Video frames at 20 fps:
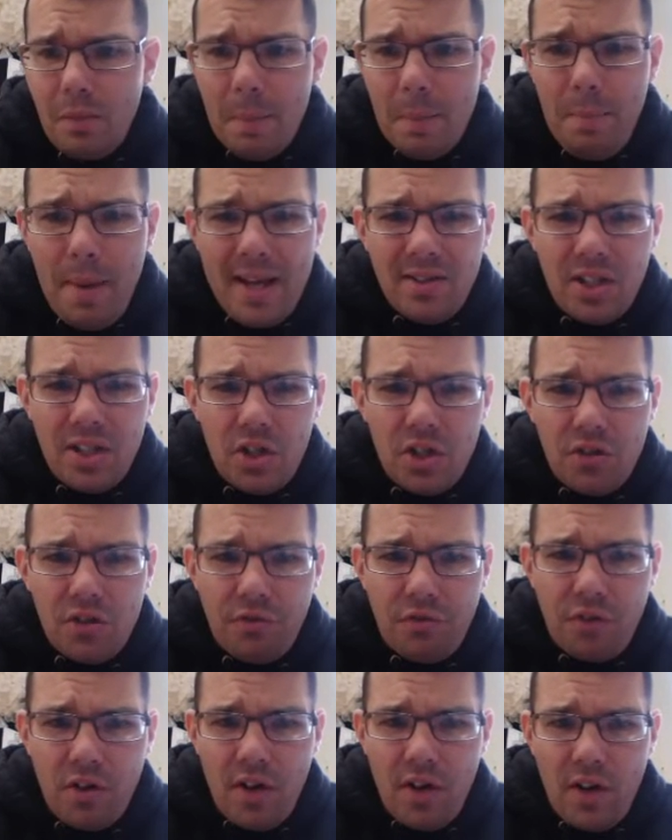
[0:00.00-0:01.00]
basically, just
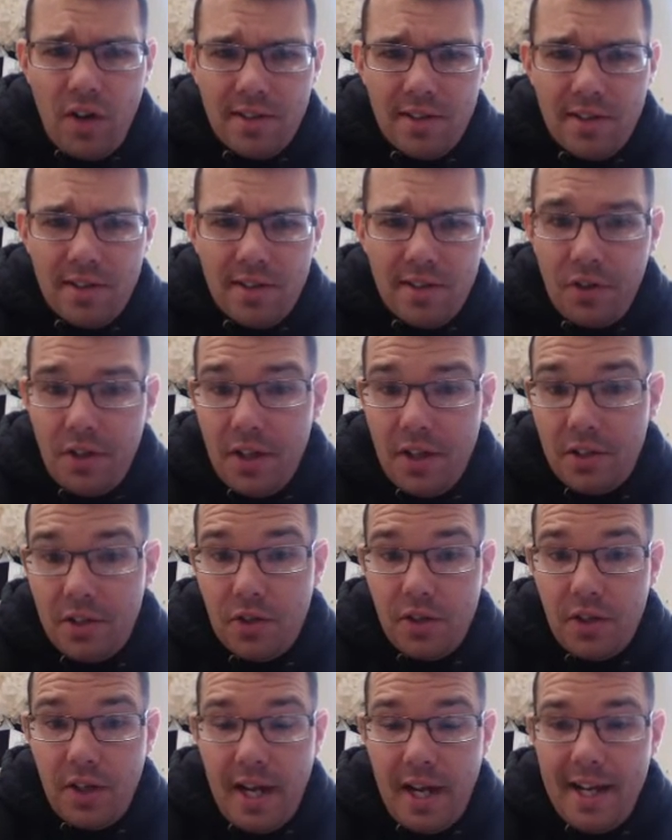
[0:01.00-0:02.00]
for this,
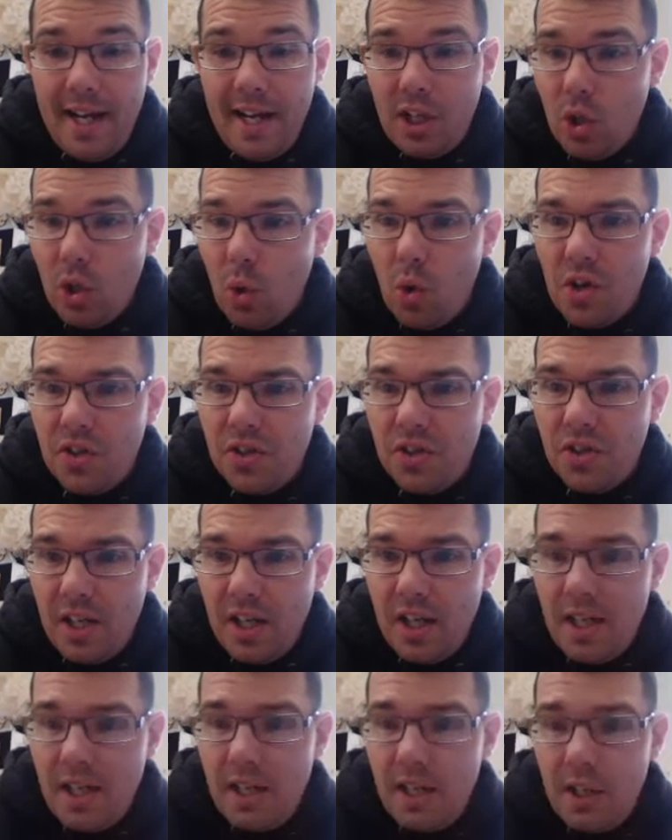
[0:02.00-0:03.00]
kind of ignore
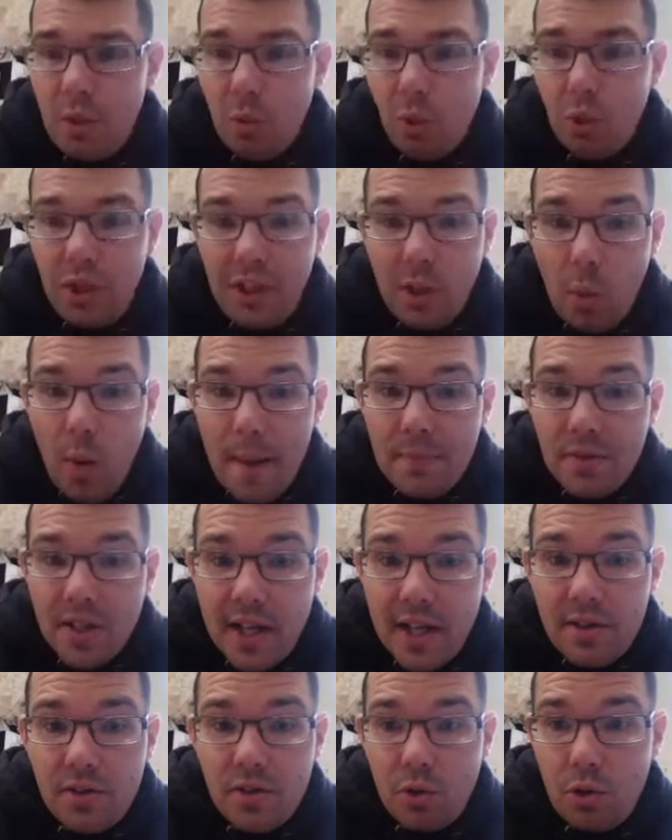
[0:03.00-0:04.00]
C. You will need the
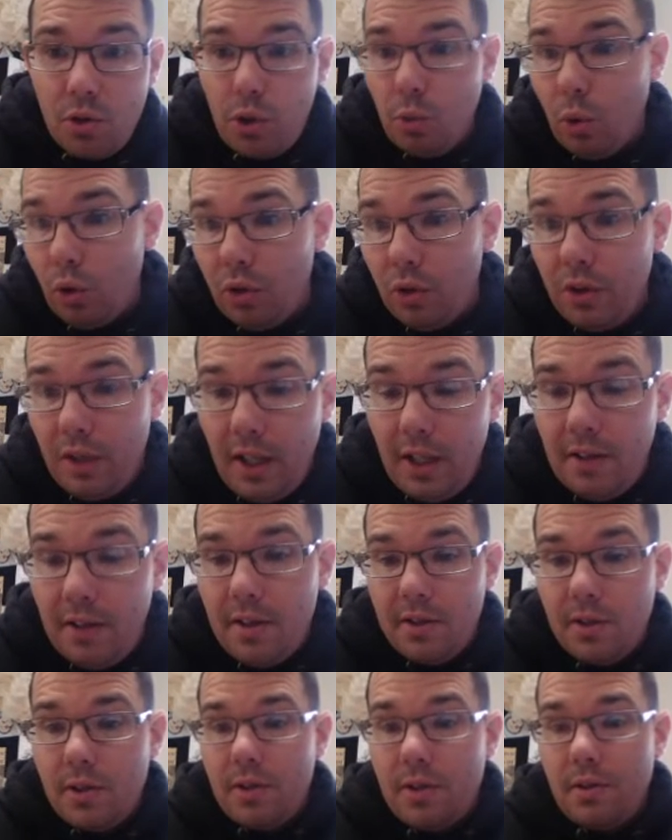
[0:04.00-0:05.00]
website, so you will need
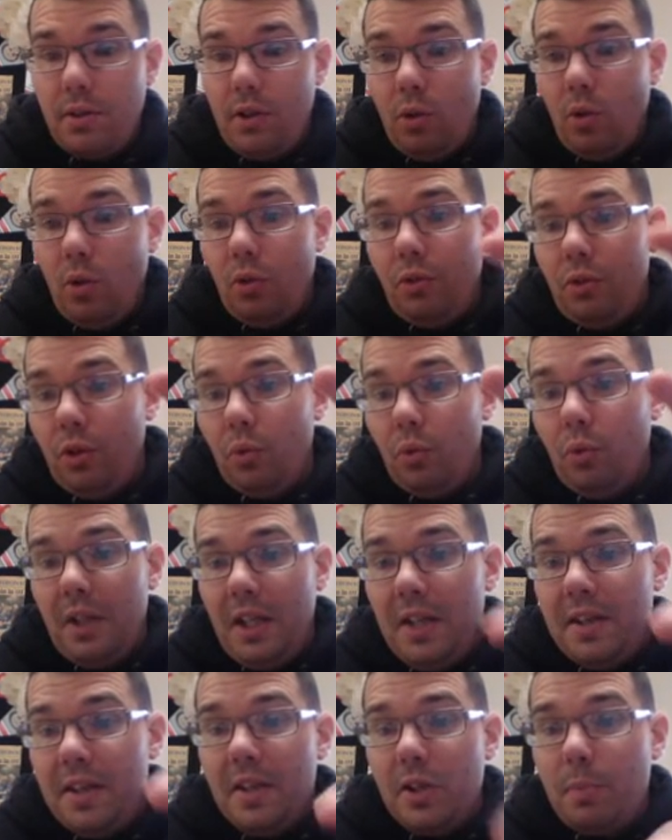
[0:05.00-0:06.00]
this. You'll
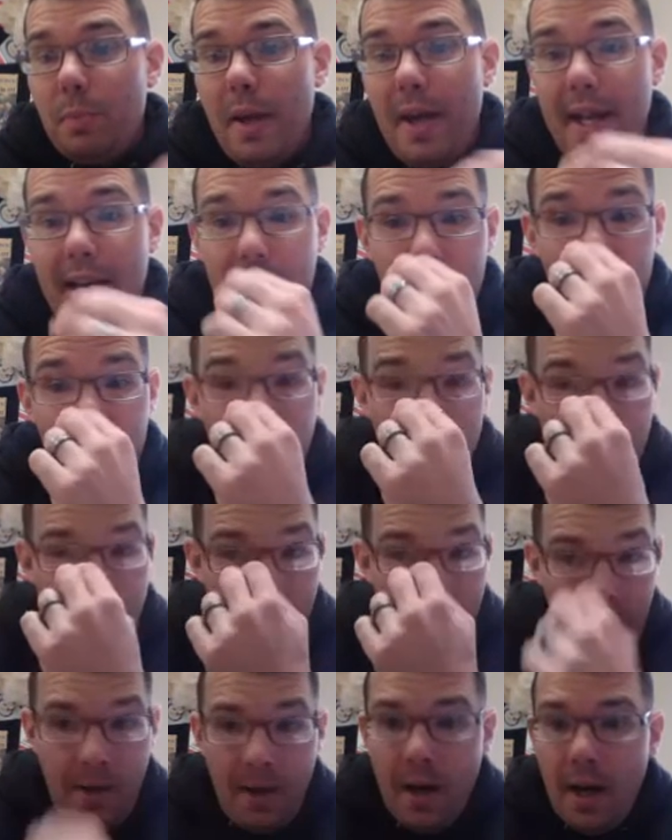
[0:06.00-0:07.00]
need this page
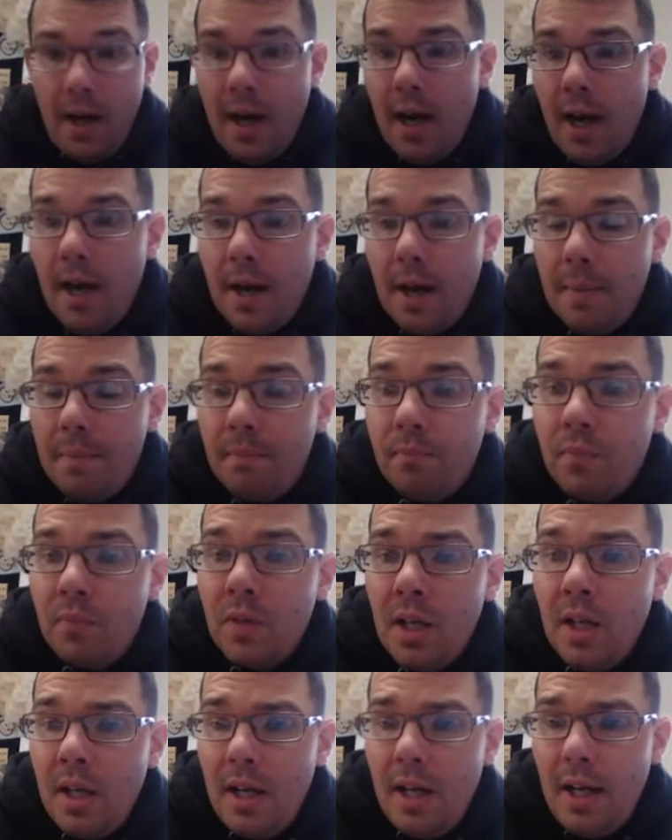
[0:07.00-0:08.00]

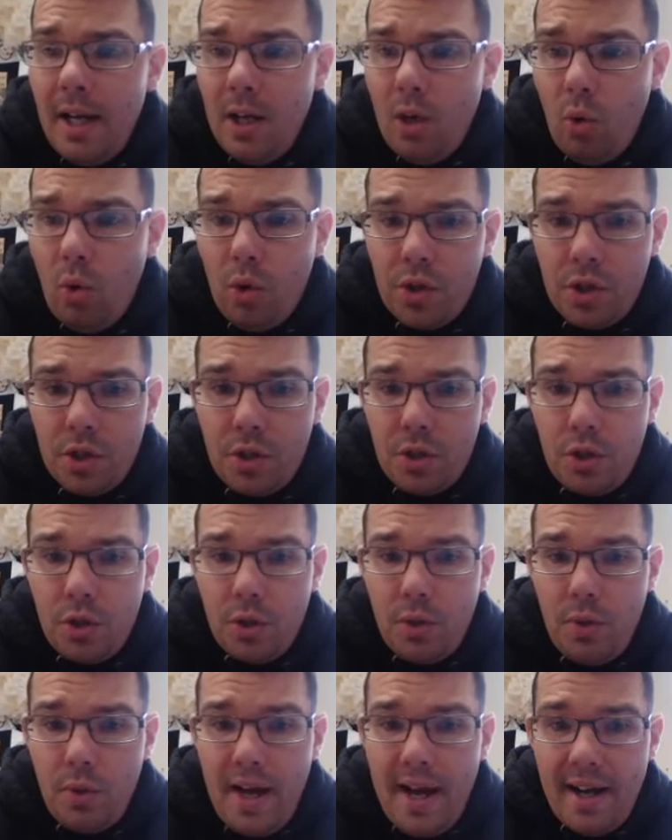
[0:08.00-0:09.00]
in order
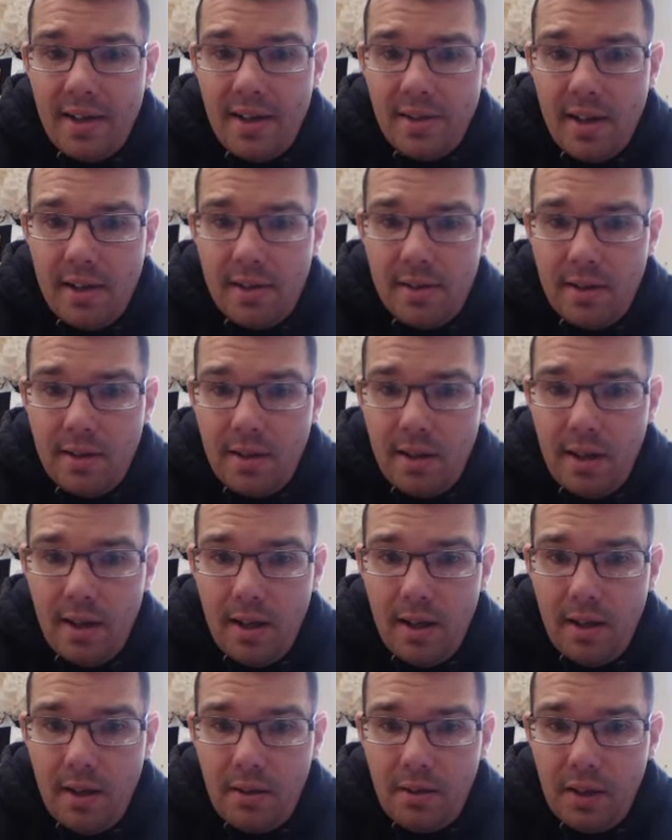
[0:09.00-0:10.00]
to access
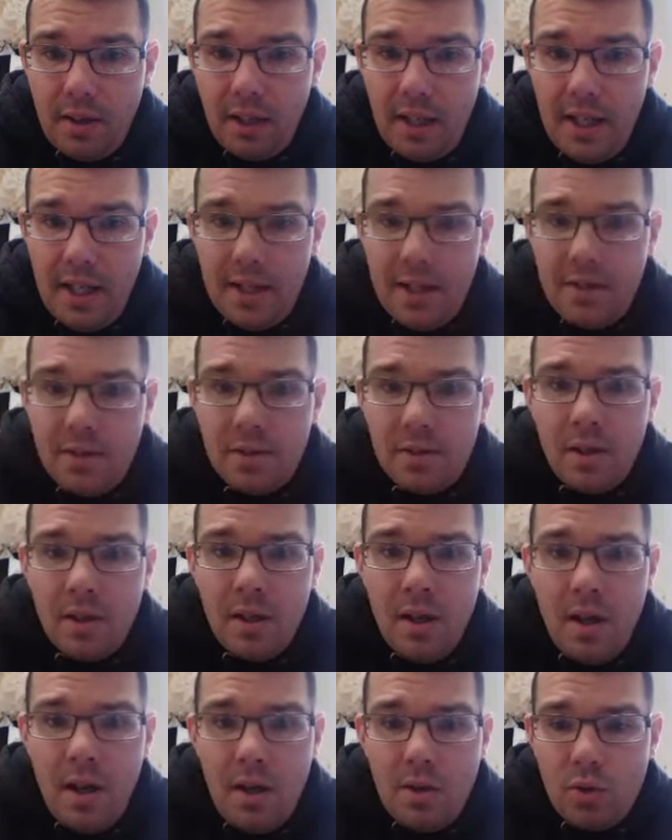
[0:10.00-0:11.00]
the links.
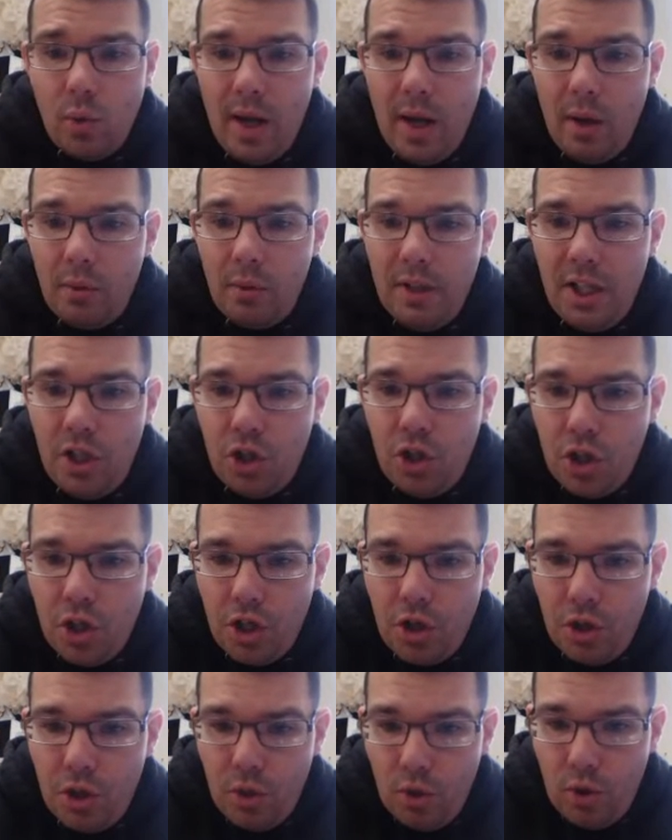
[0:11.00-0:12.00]
So what I will need you to
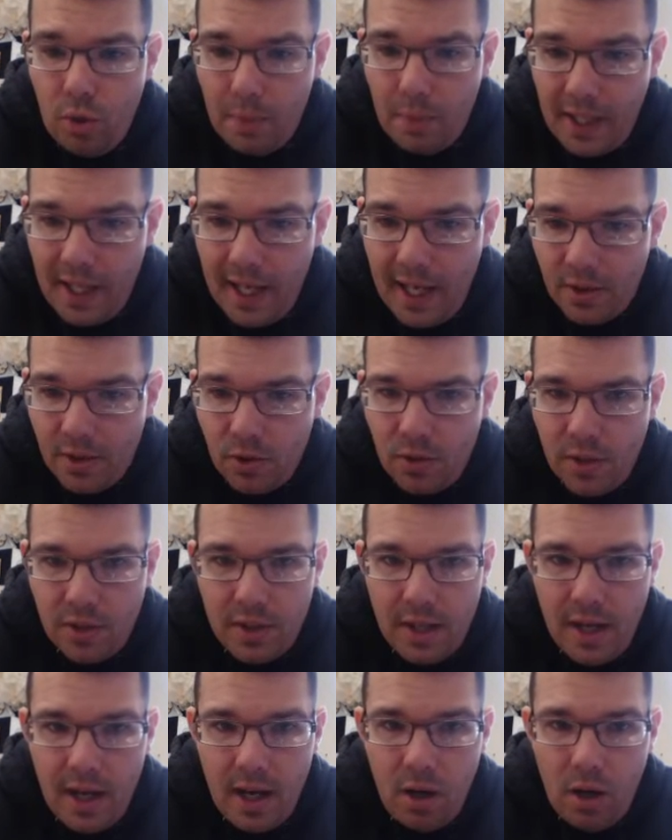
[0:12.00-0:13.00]
do, I'm going to cancel
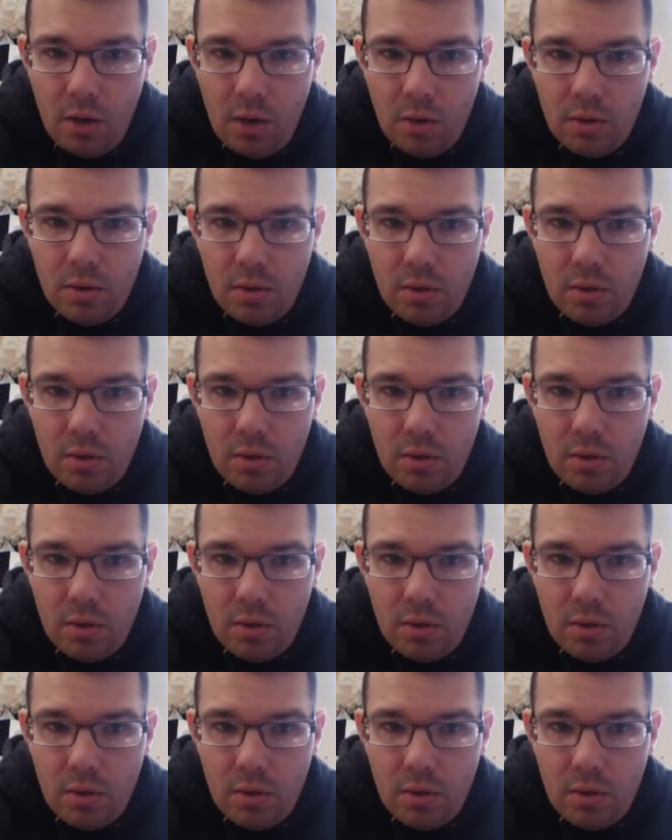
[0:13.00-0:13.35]
this out.